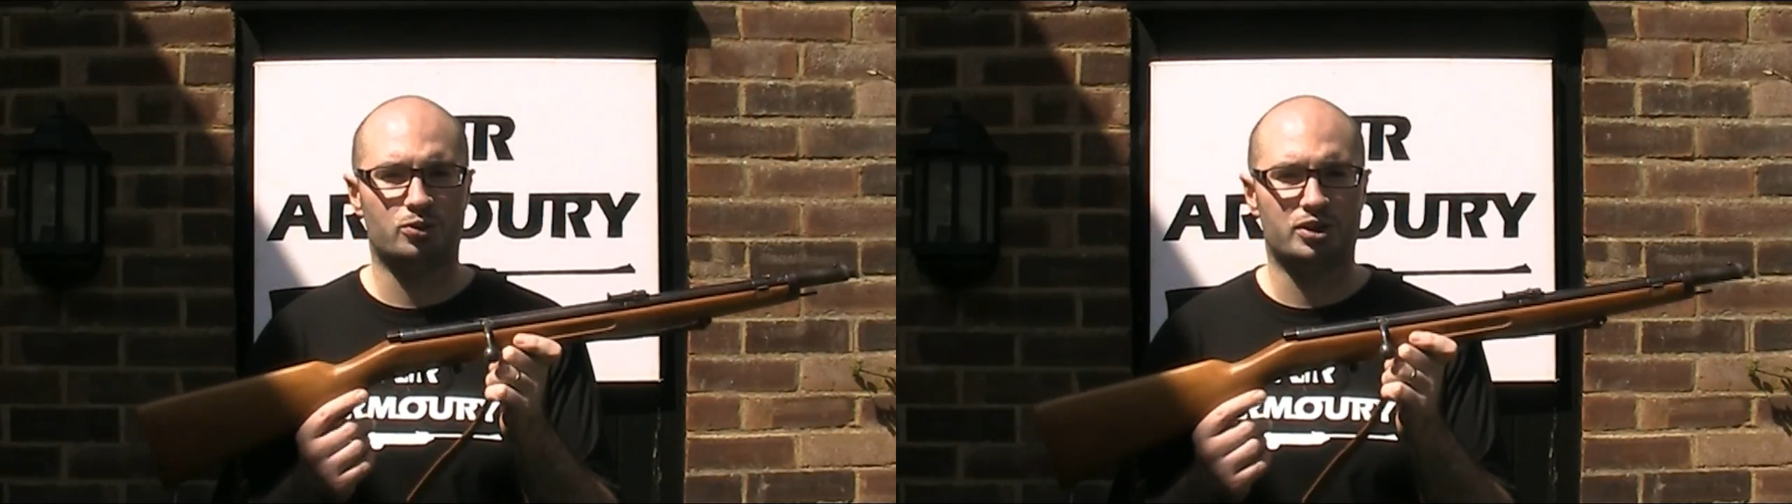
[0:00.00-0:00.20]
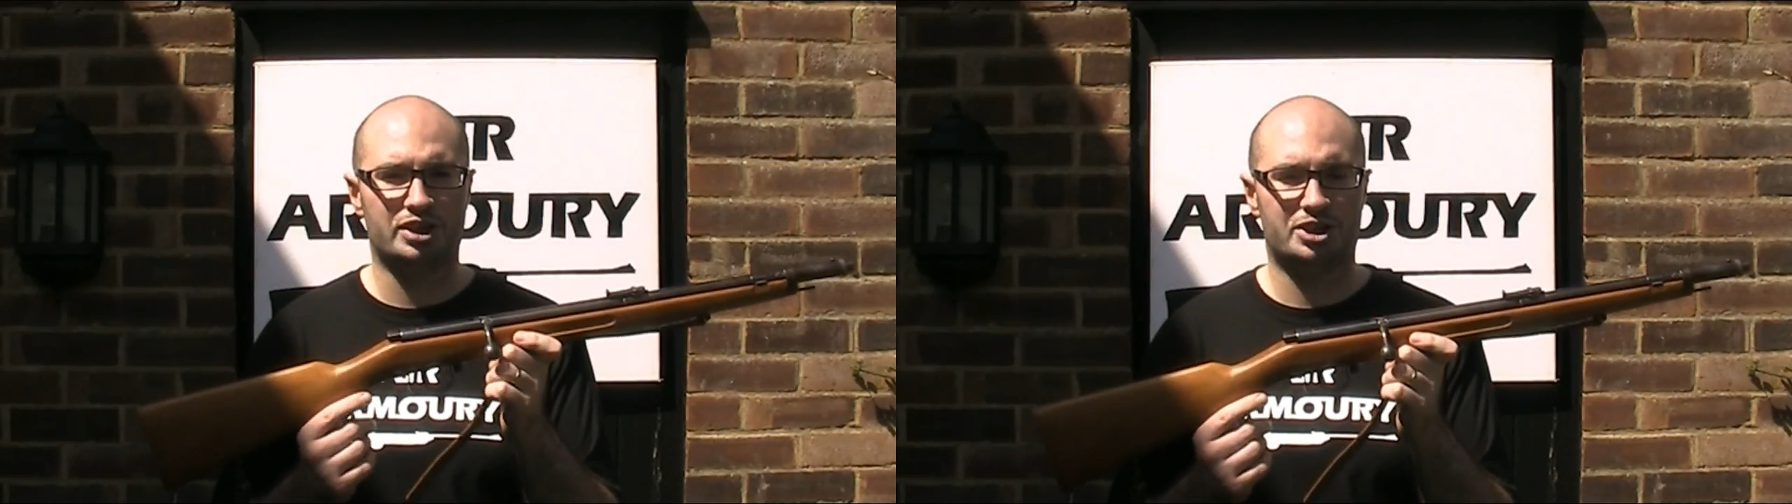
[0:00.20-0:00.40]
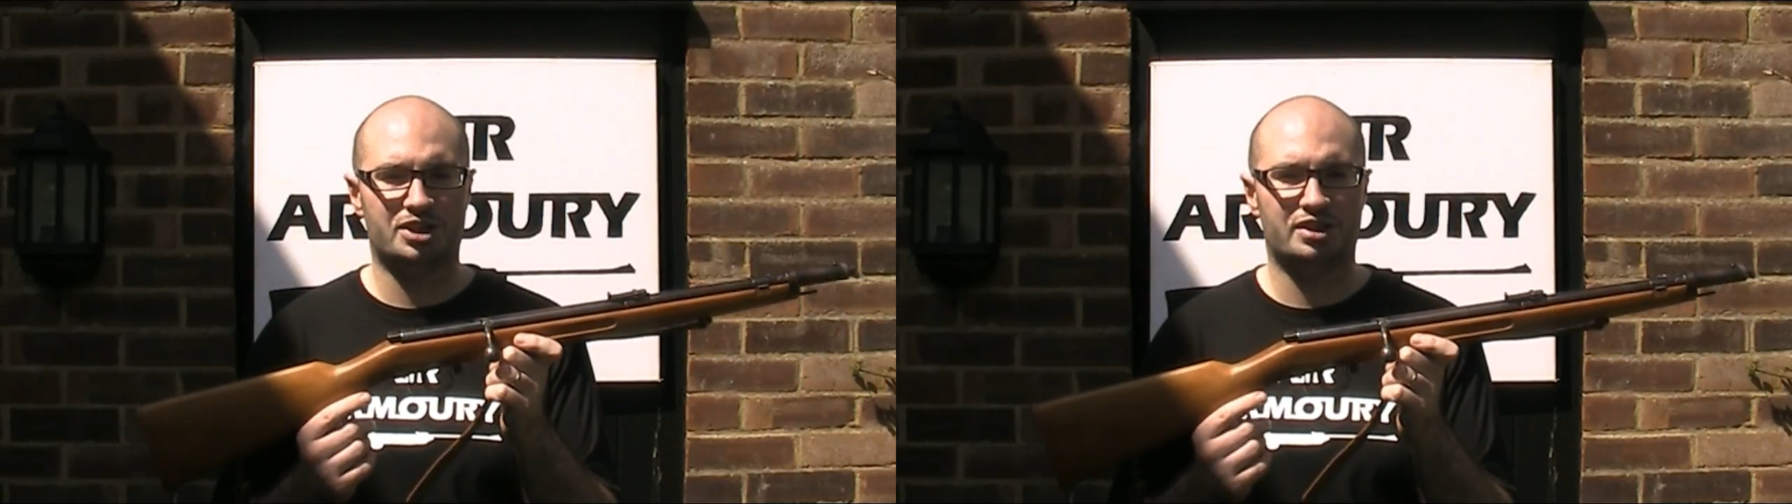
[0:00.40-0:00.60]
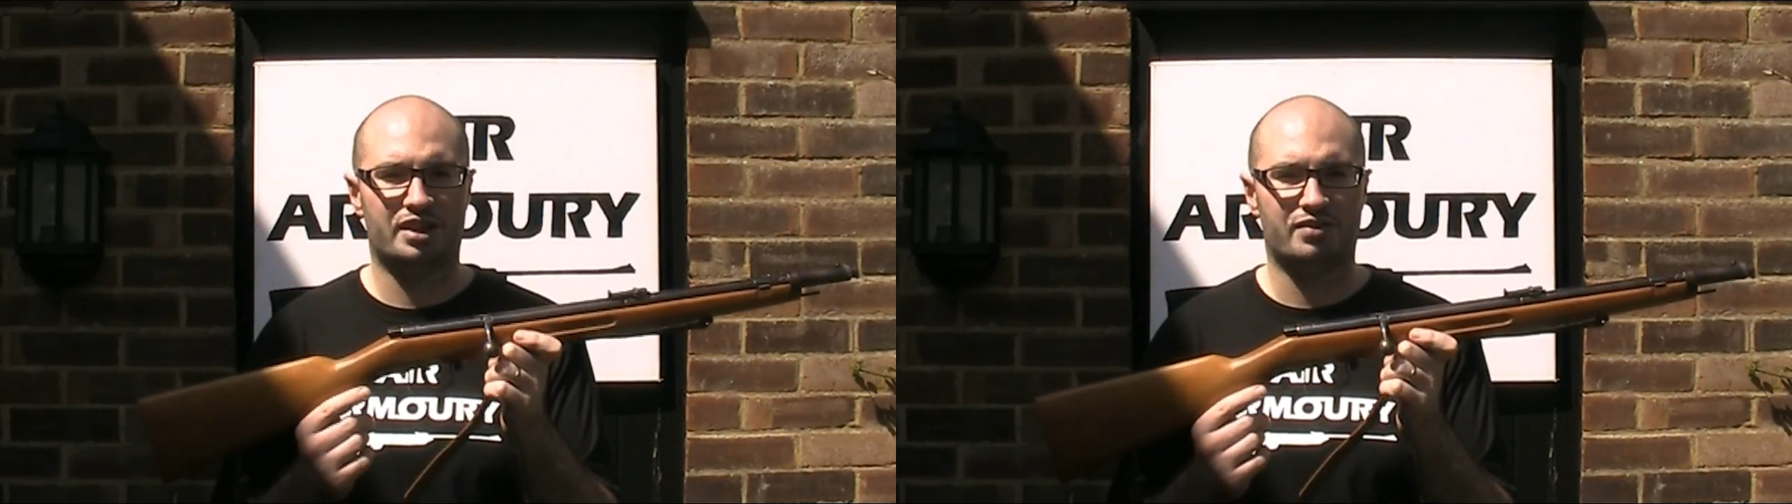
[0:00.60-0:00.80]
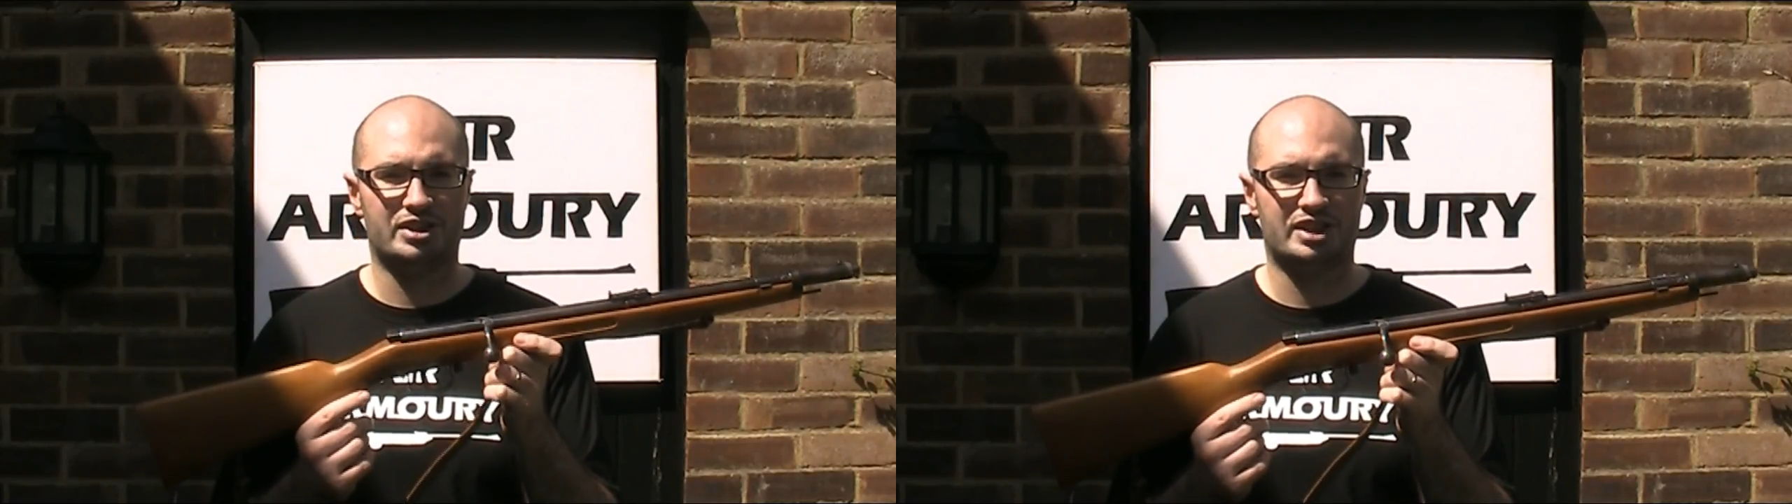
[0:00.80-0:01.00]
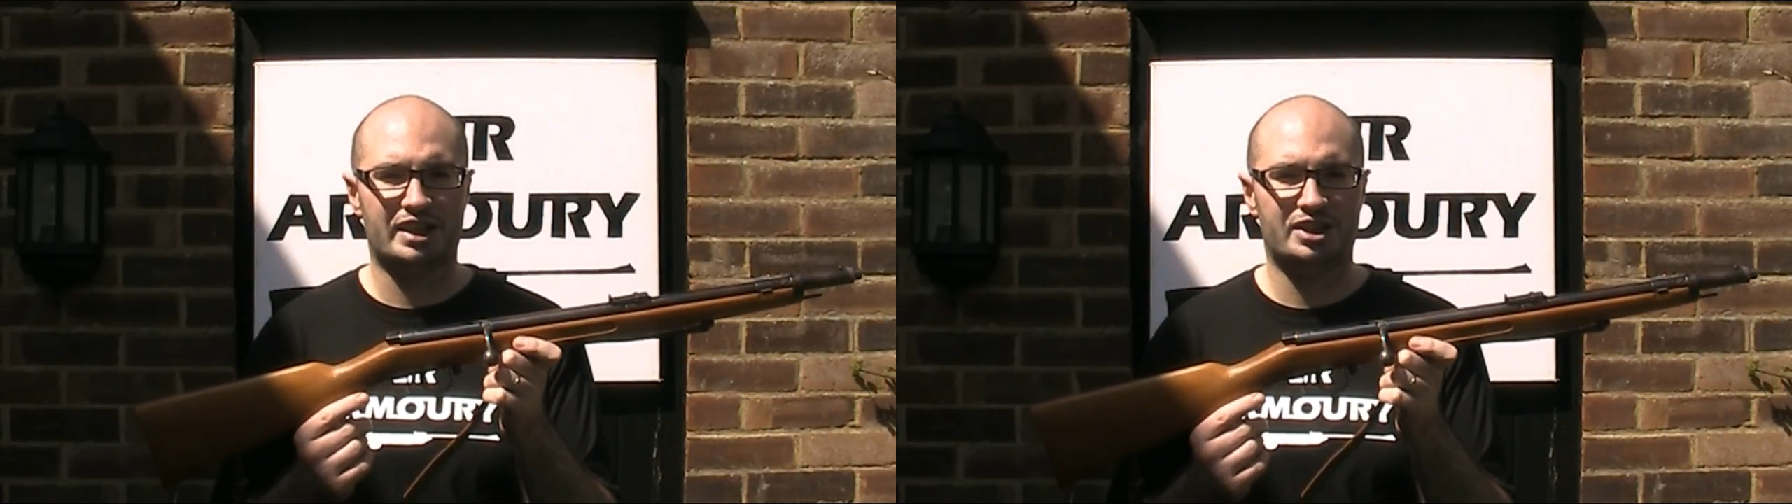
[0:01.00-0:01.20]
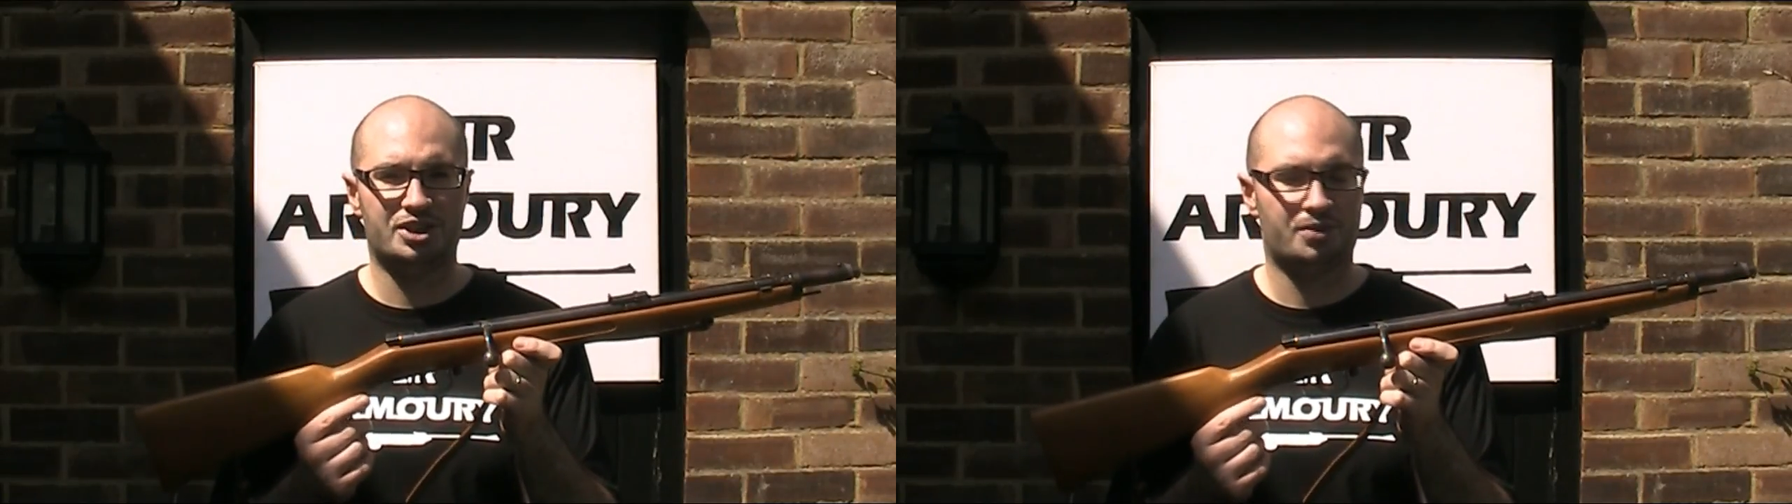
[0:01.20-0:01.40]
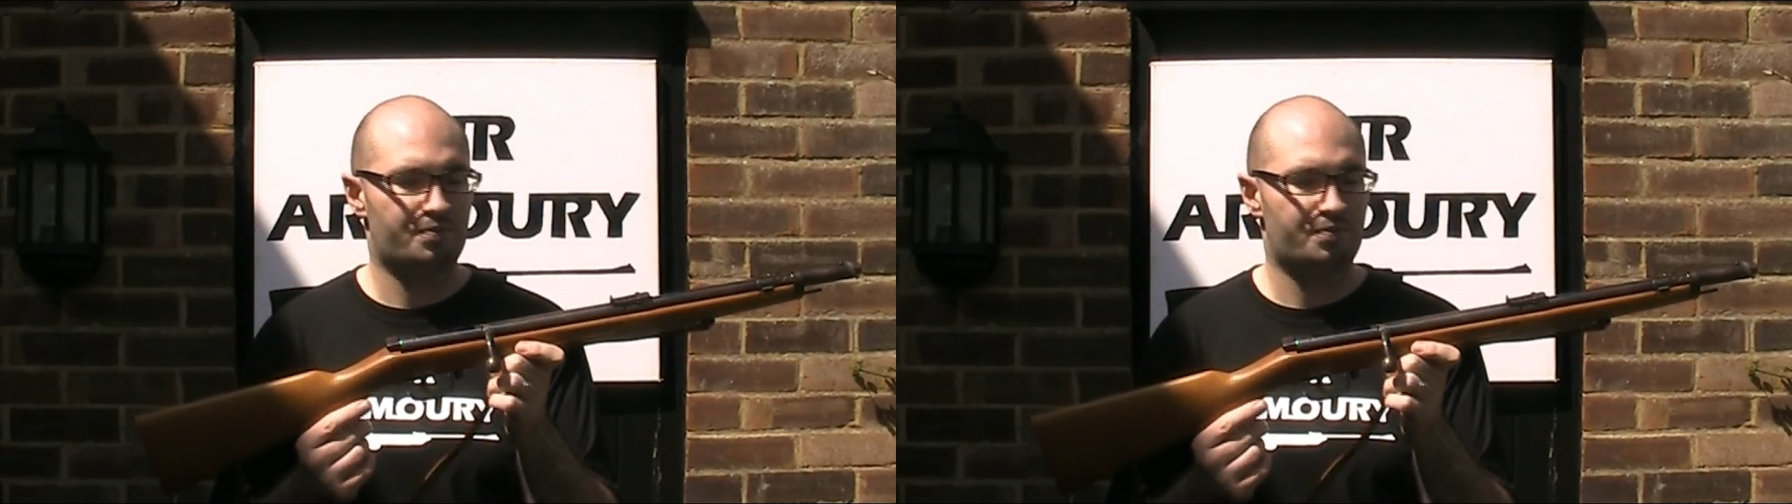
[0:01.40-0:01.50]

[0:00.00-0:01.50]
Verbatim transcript: condition given its age